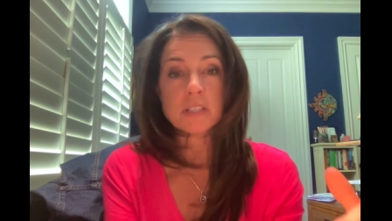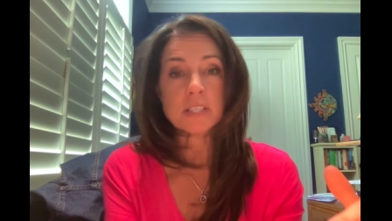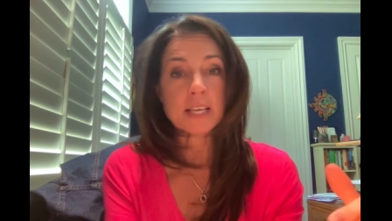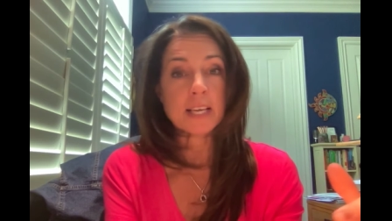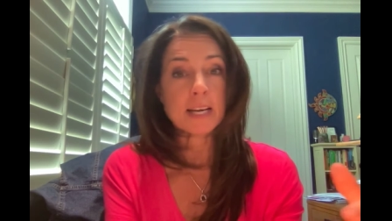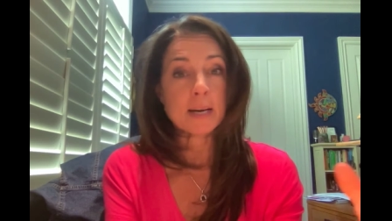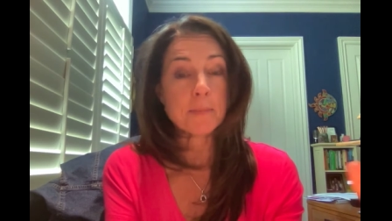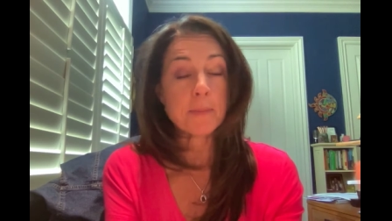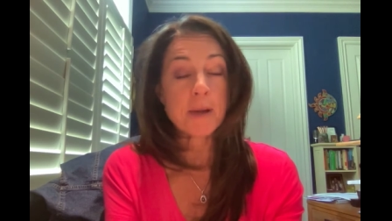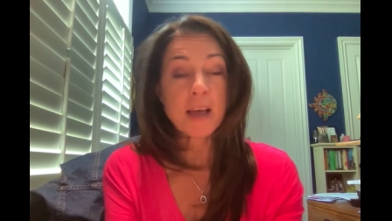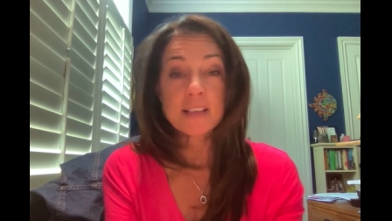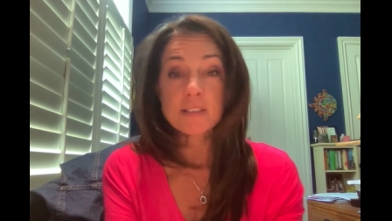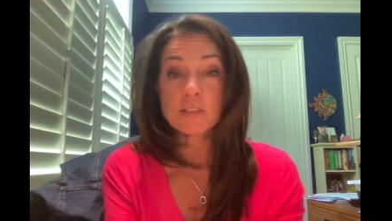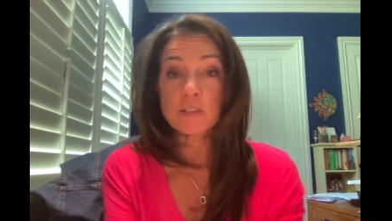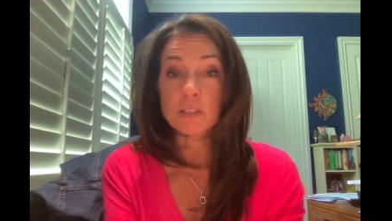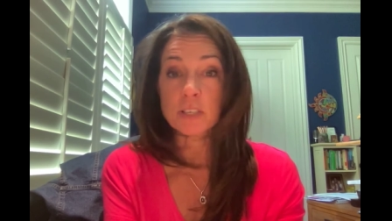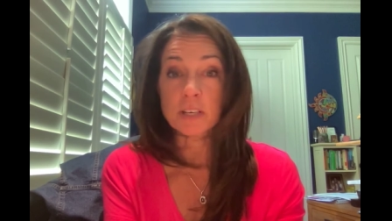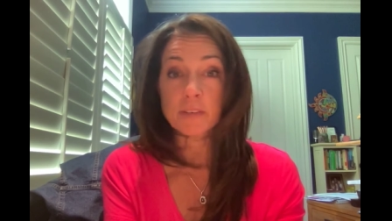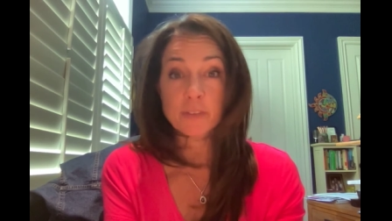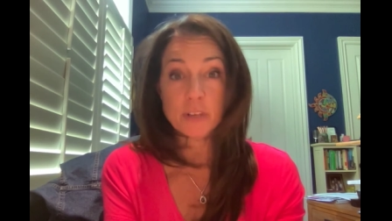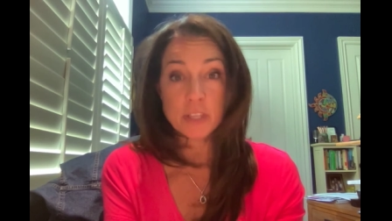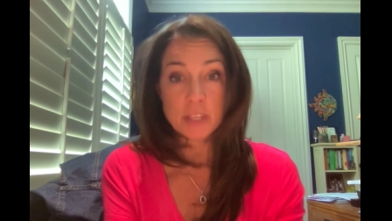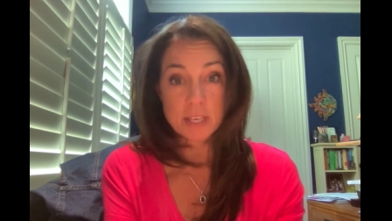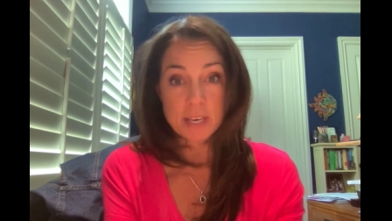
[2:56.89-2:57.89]
they get a pass on
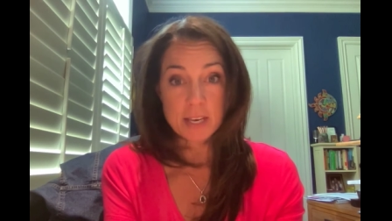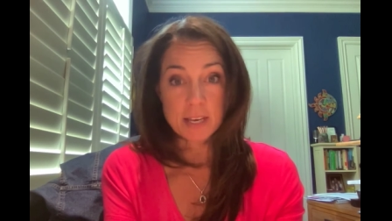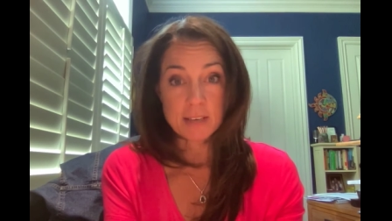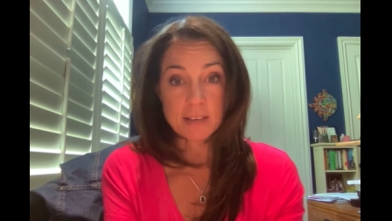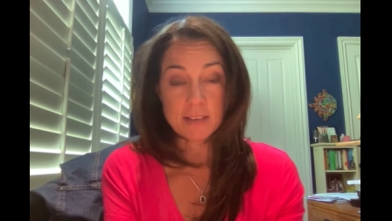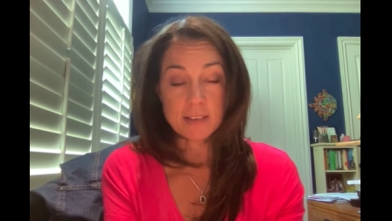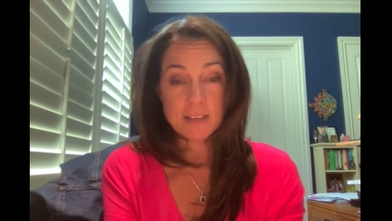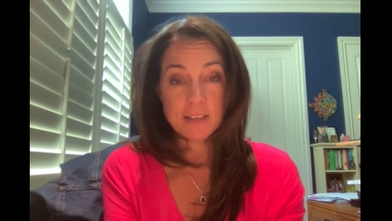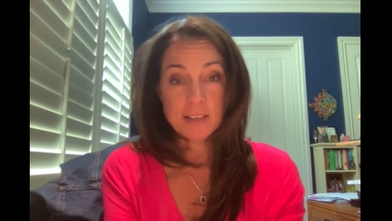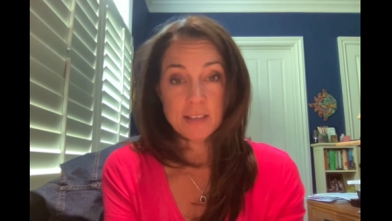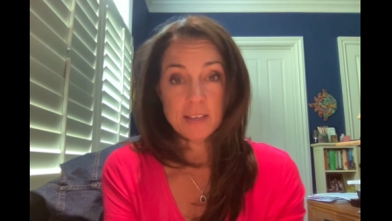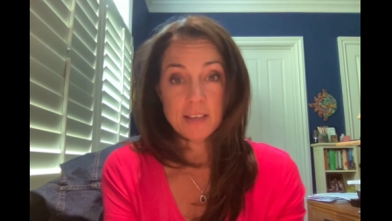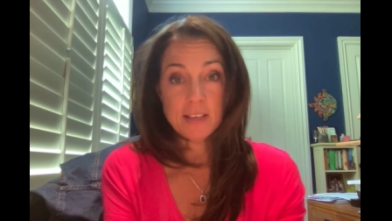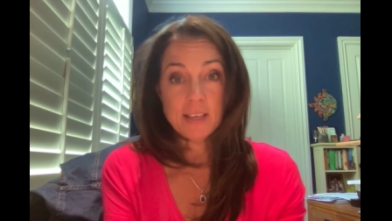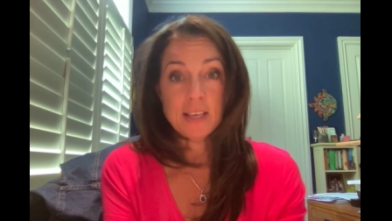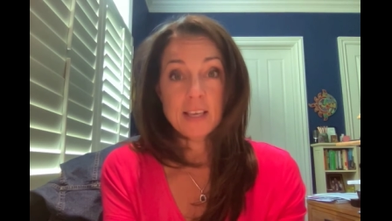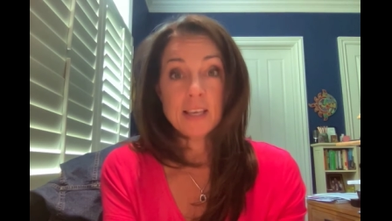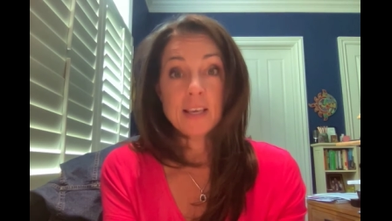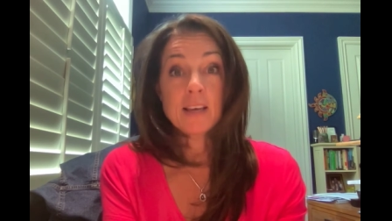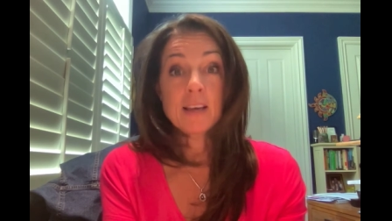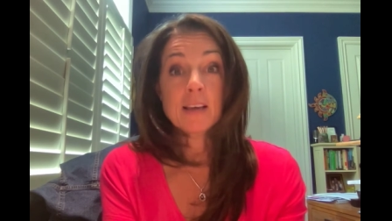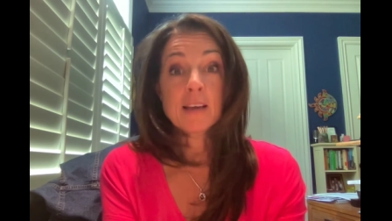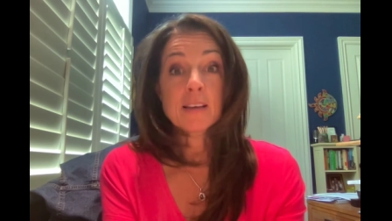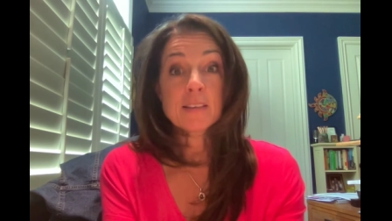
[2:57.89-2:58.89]
everything.
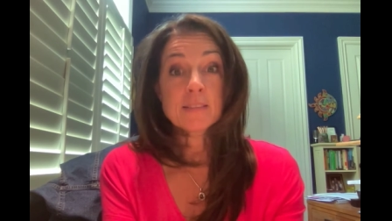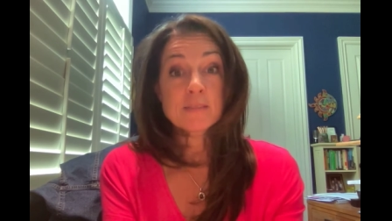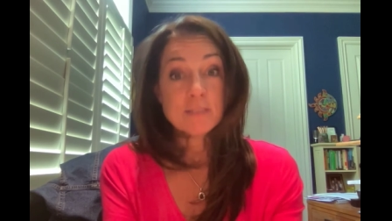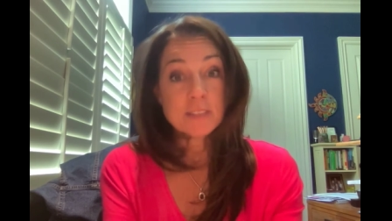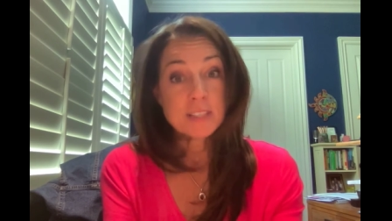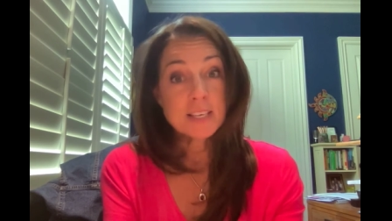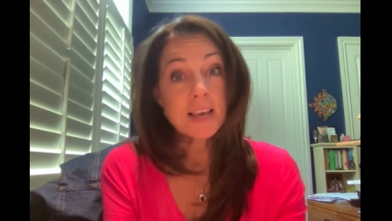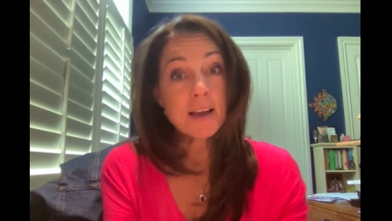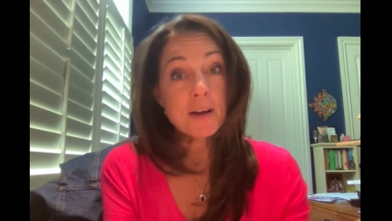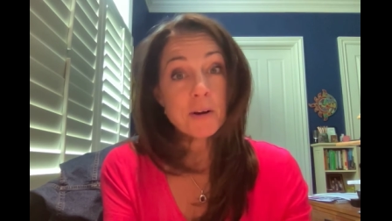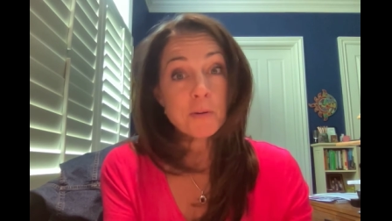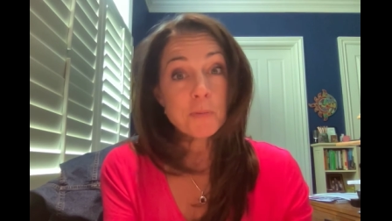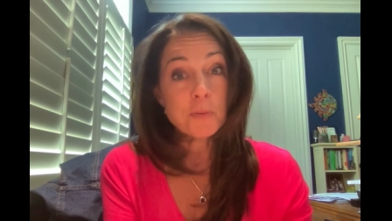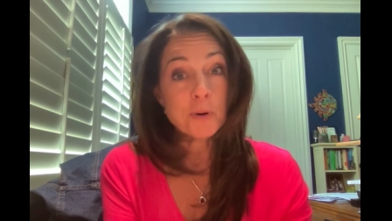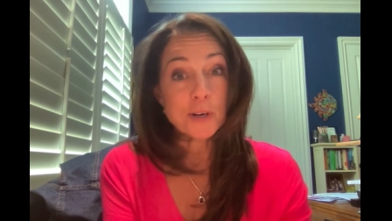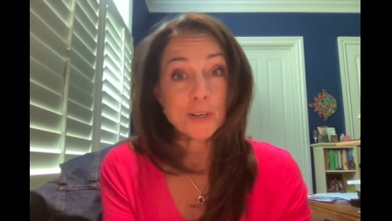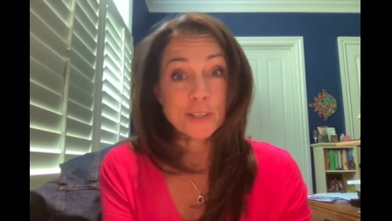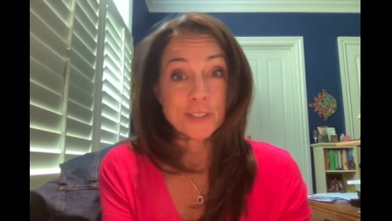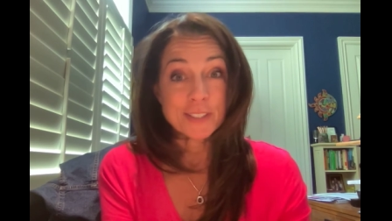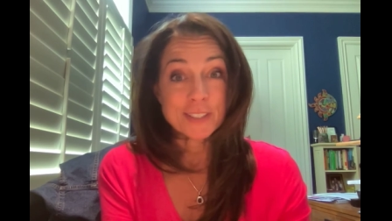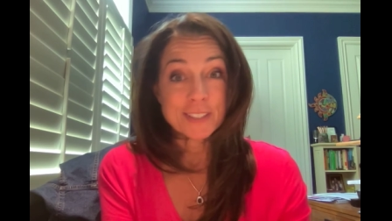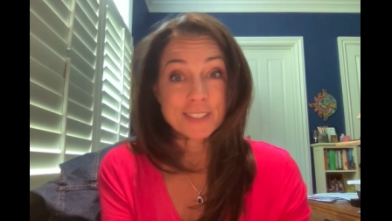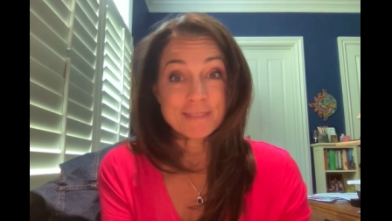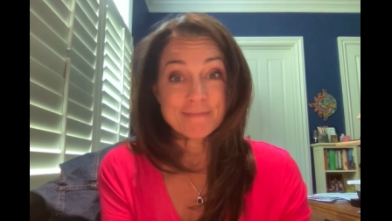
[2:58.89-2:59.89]
See how it
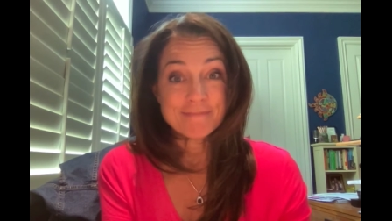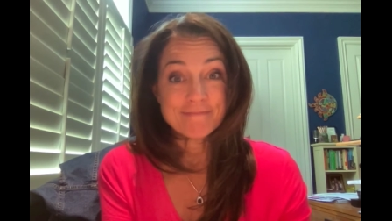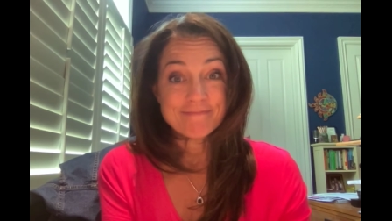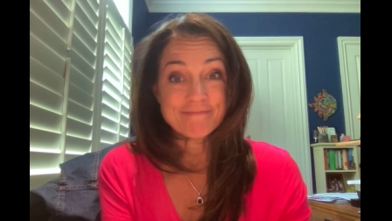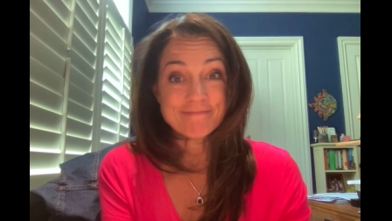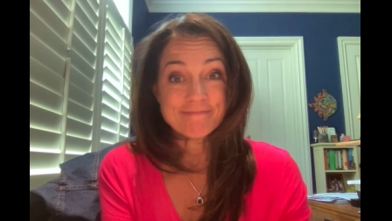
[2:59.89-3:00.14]
works.